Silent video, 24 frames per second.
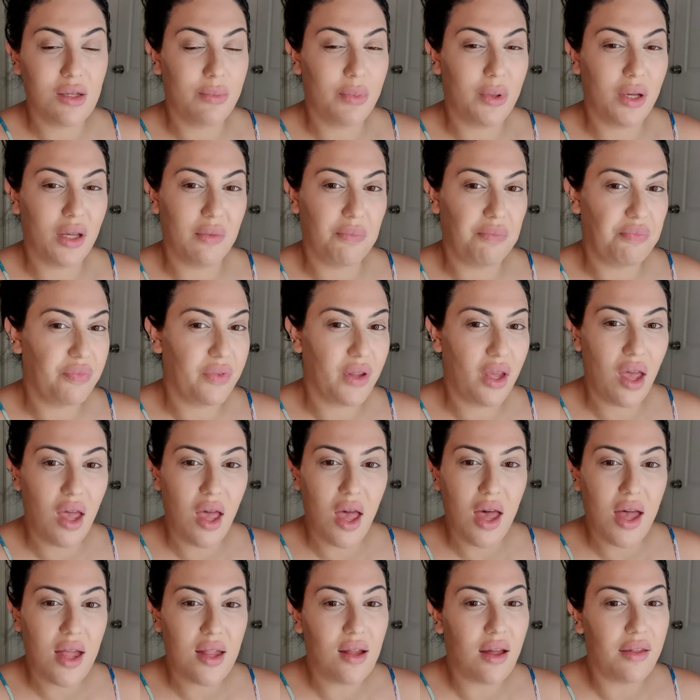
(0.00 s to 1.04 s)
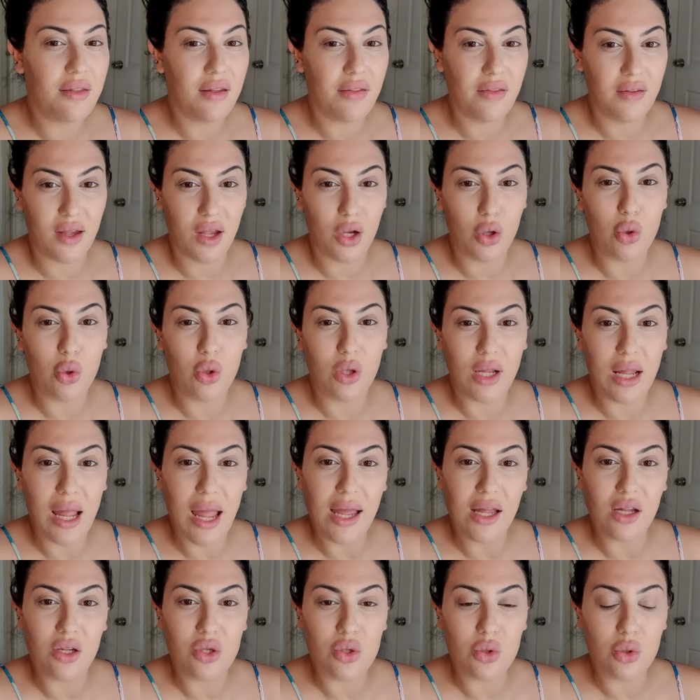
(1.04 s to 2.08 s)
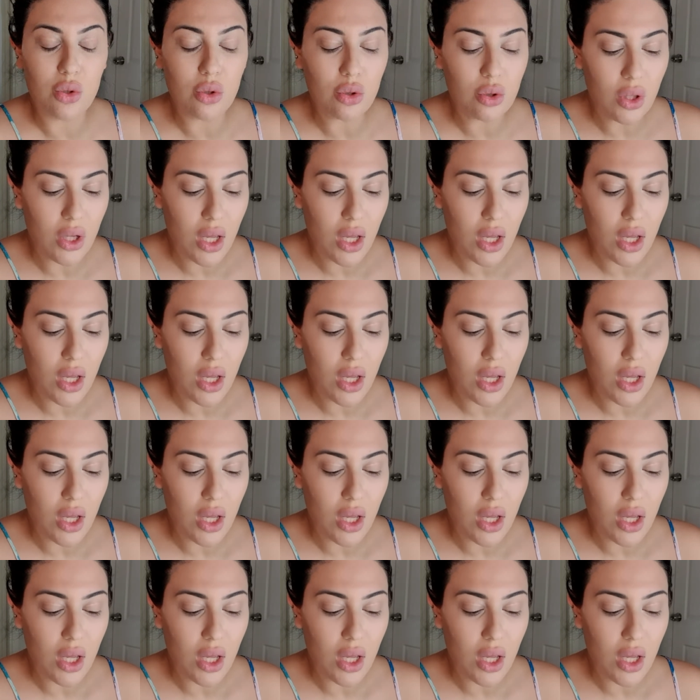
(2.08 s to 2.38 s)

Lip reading: but nothing that I couldn't handle.